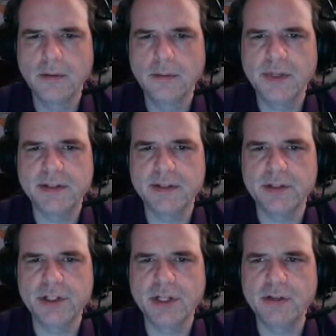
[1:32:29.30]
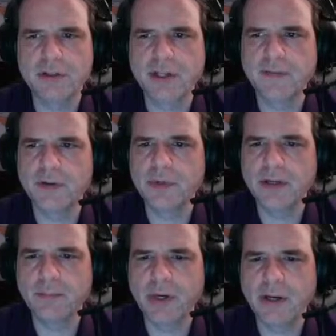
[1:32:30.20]
Basically, the shader's having to
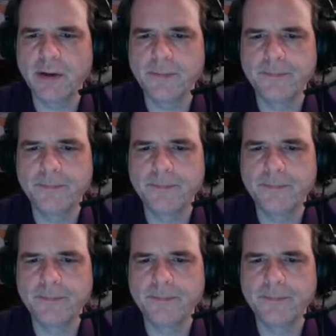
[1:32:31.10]
recompile.